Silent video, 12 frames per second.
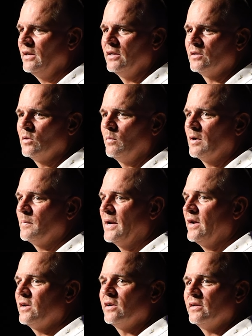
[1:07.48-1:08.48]
into the water. Man,
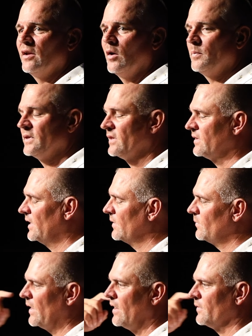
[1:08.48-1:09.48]
I couldn't help but to
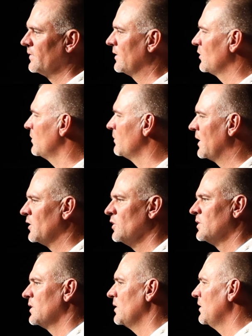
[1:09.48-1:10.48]
think, wow, man, you
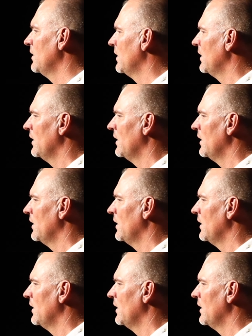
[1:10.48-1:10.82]
see,